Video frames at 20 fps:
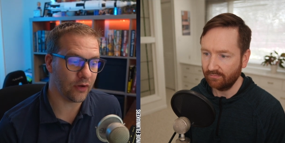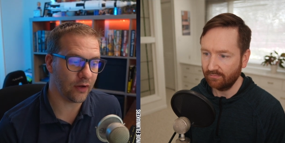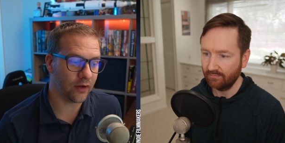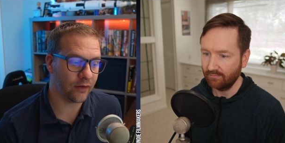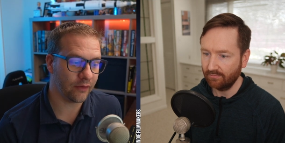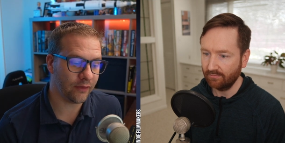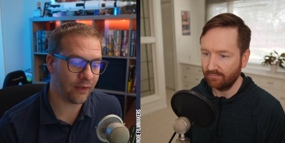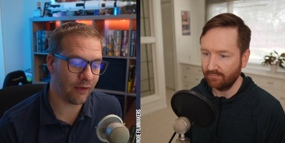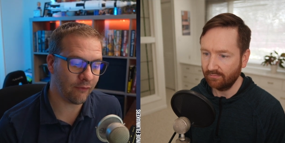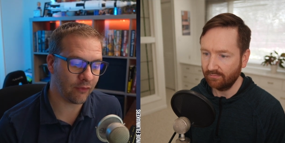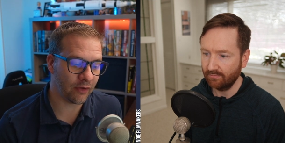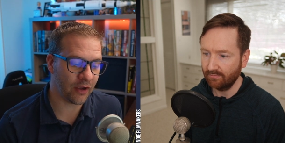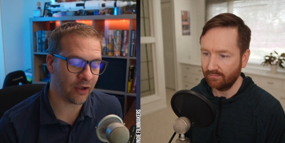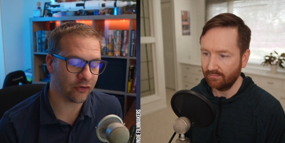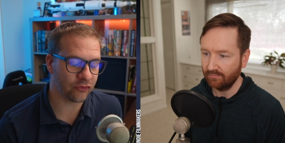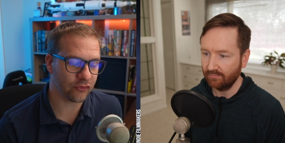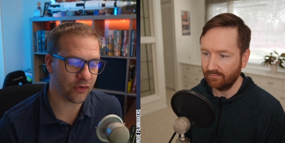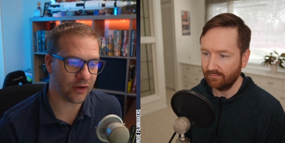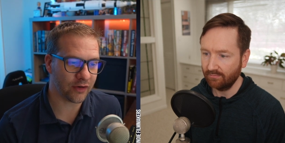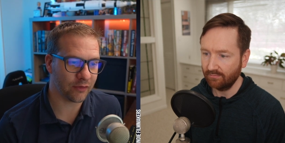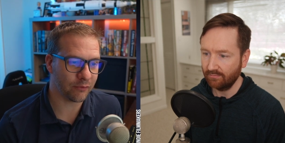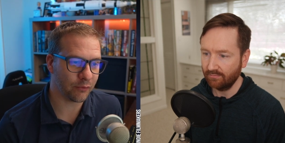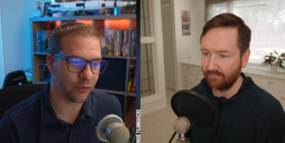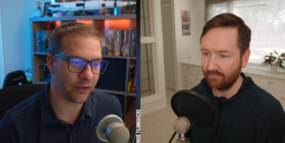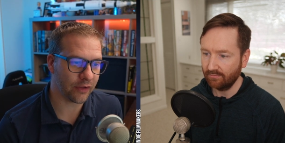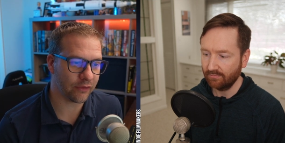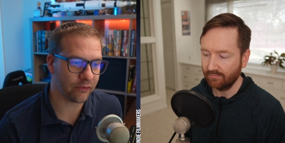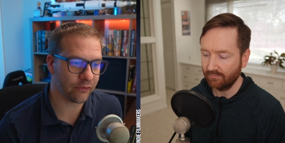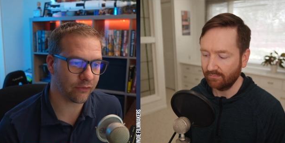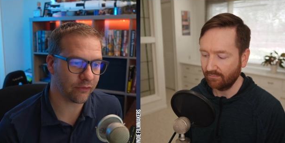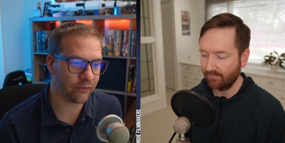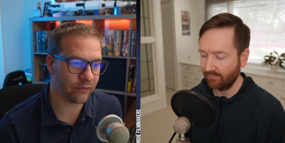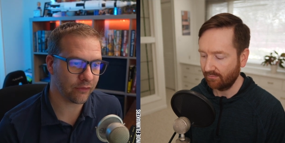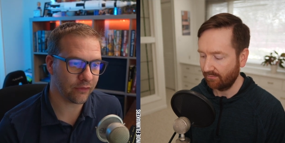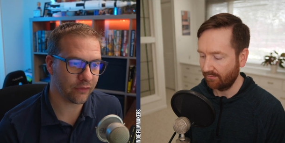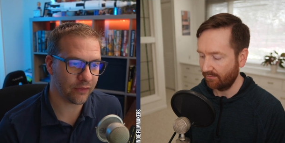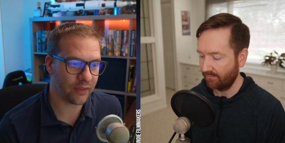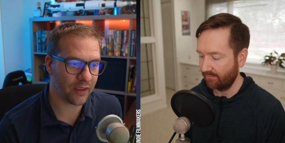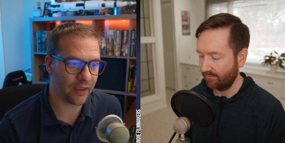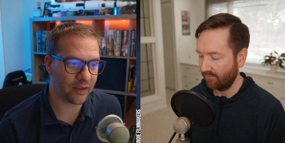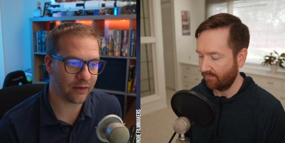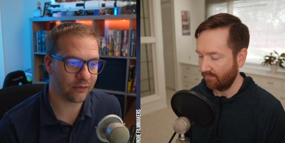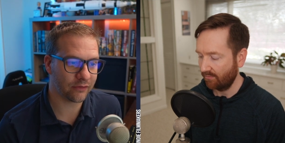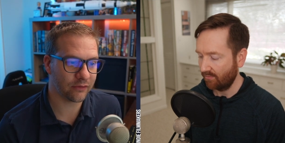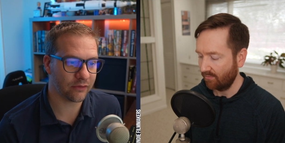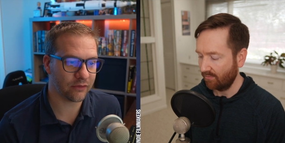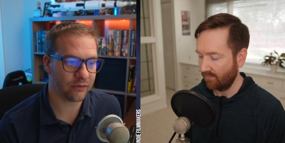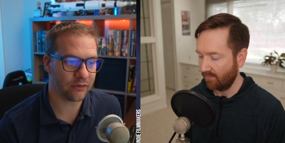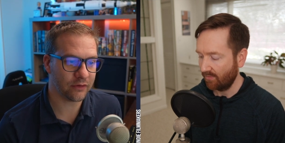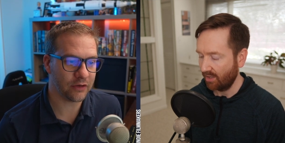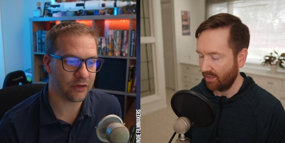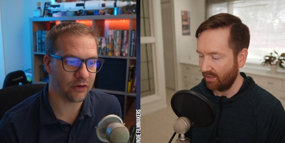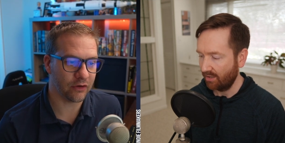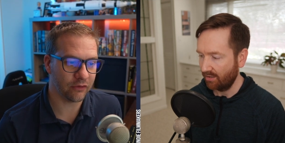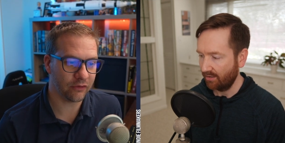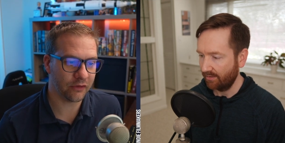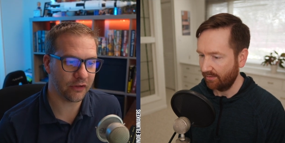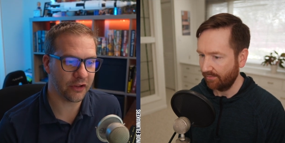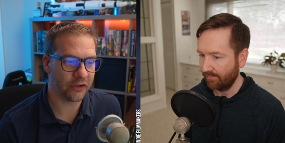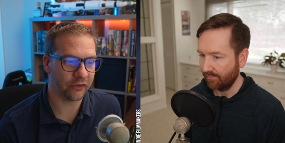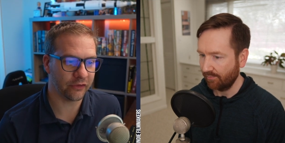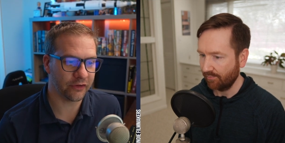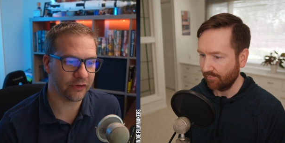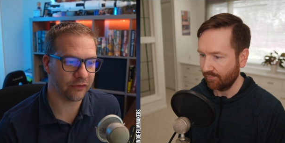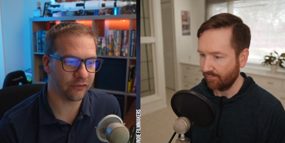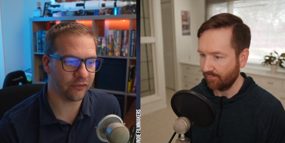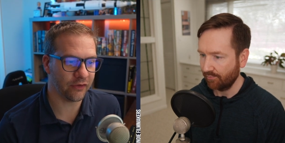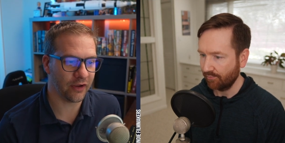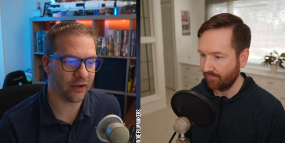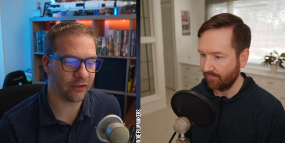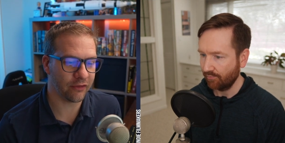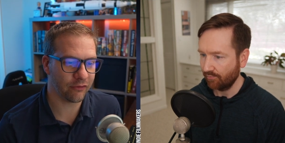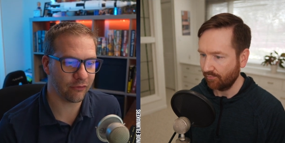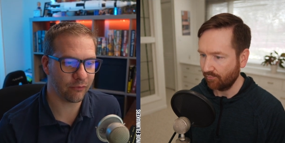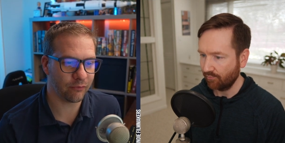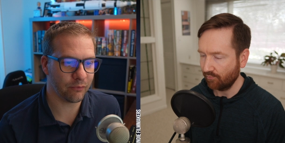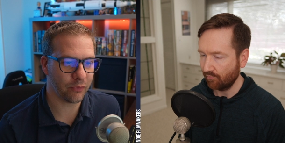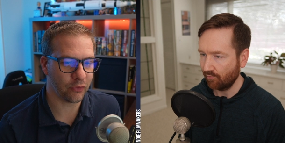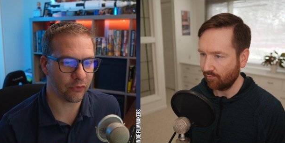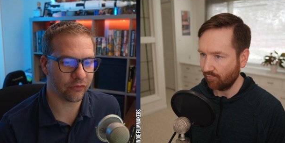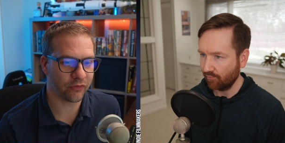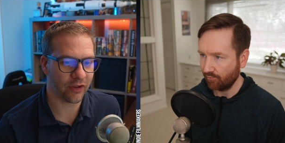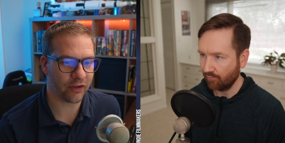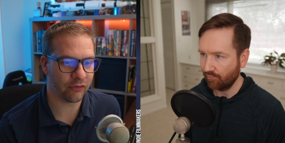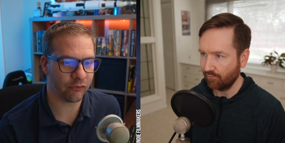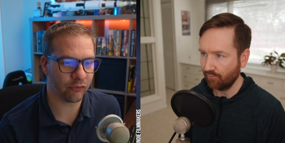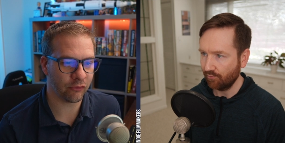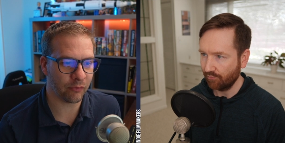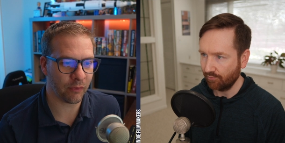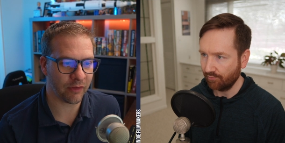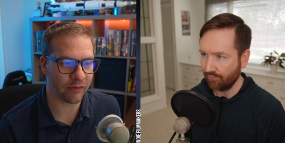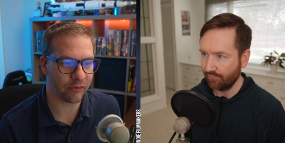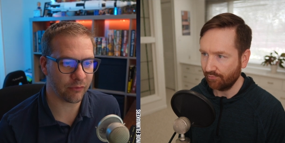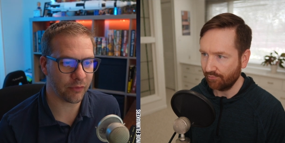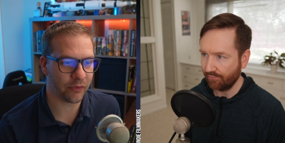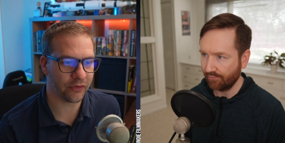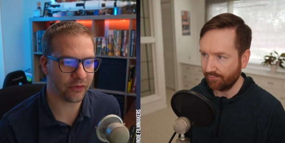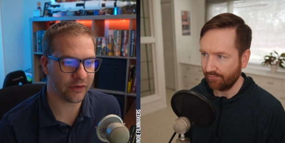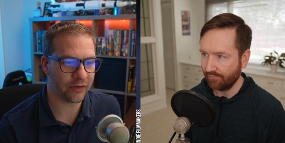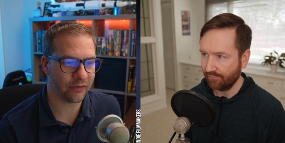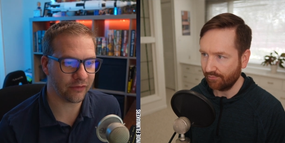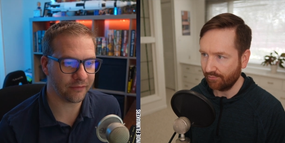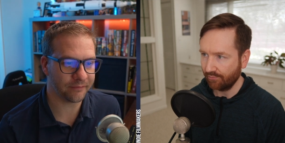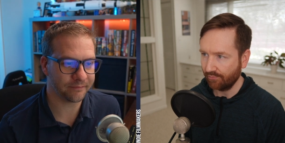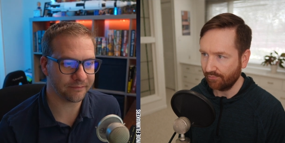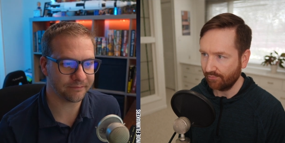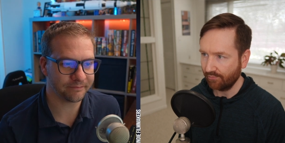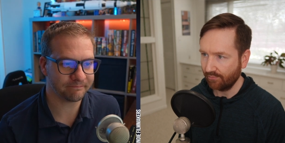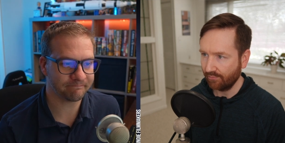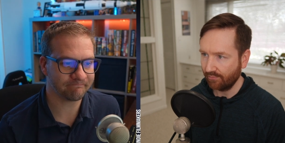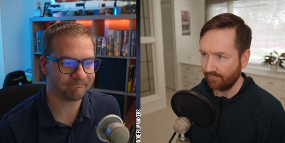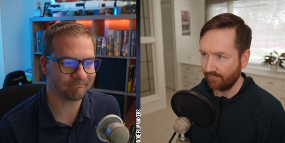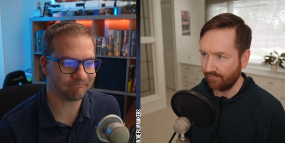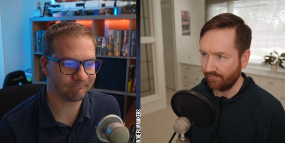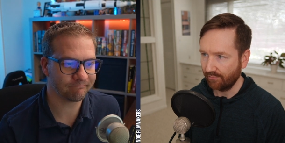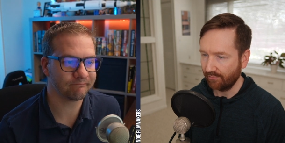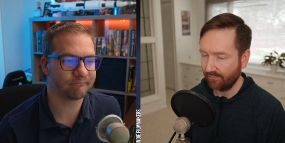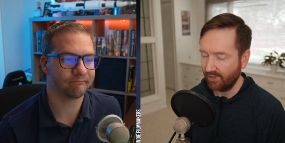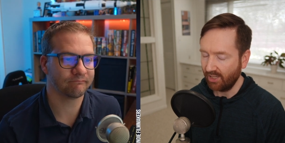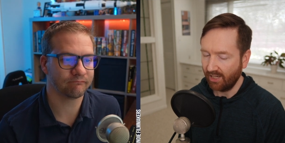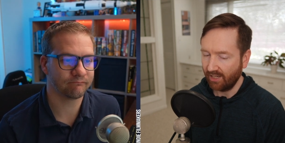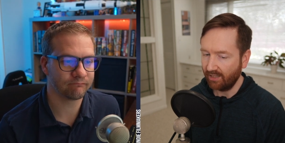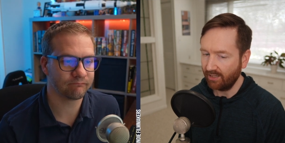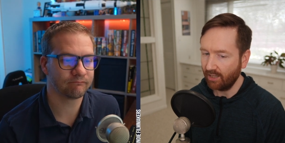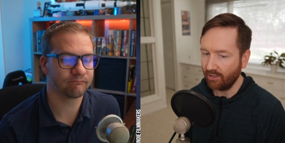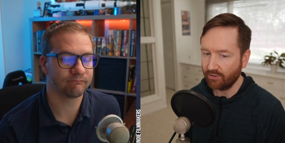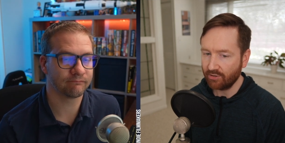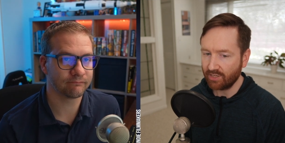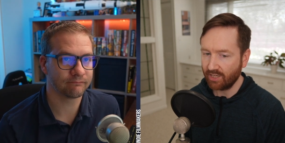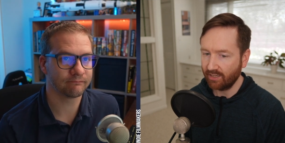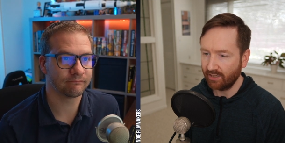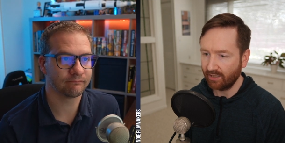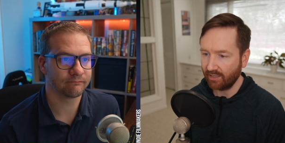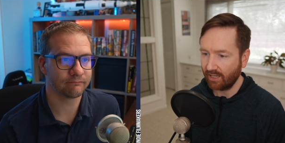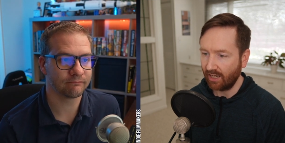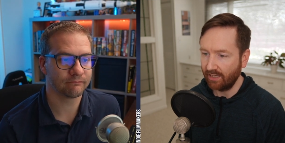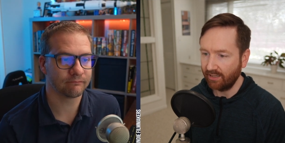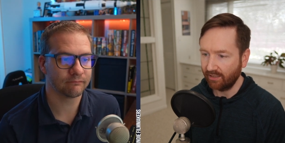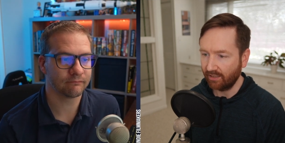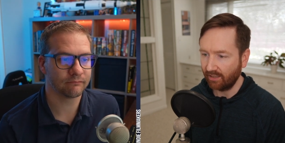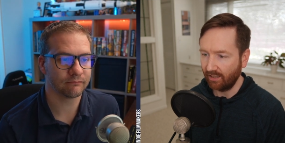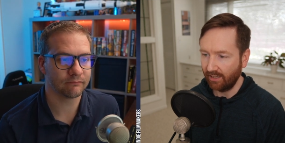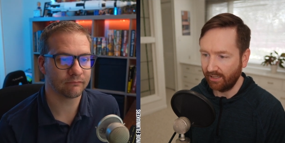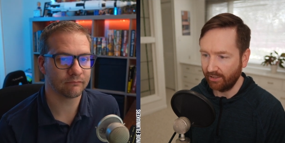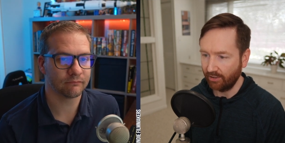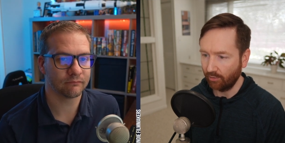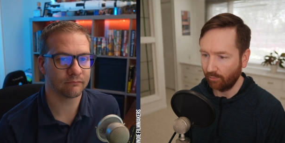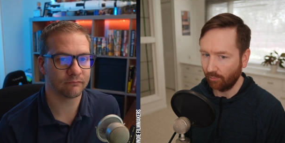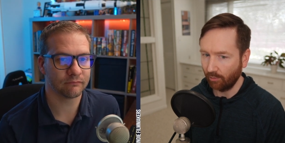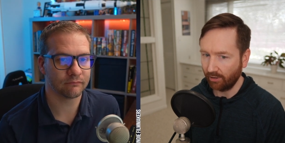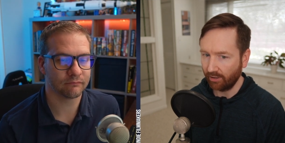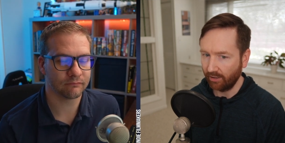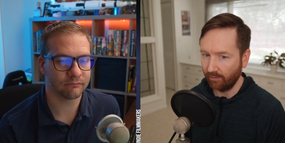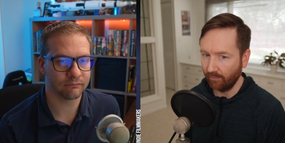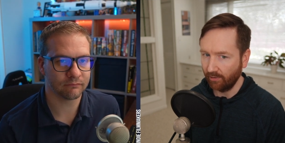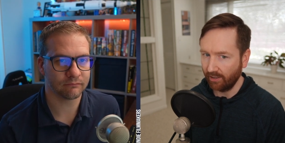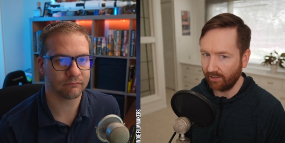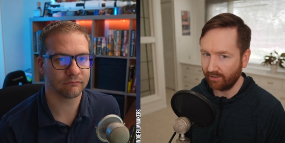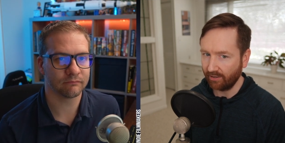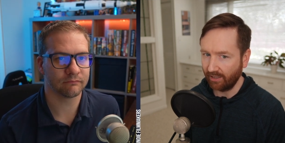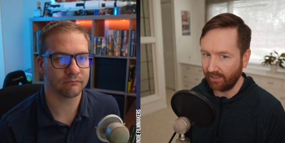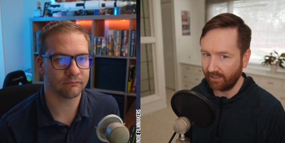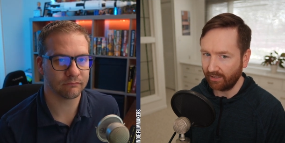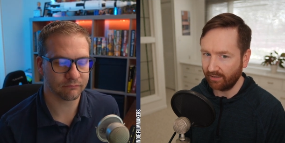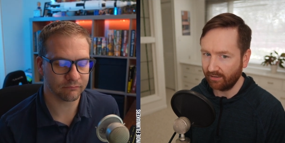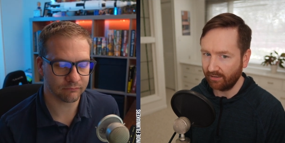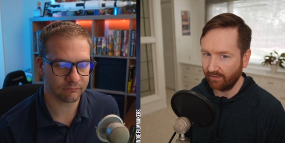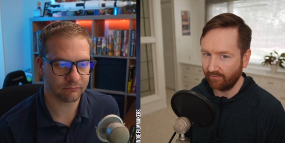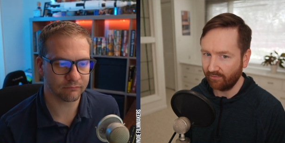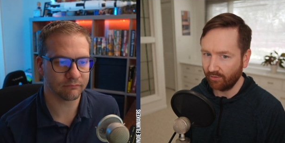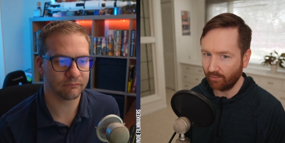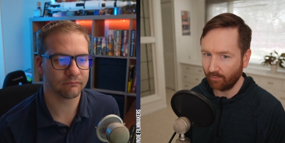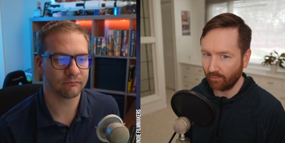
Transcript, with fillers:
Speaker 1: uh, have a contract in place that you know clearly defines both sides' responsibilities.
Speaker 2: Yeah, and understanding the kind of client you're working with. Like if you're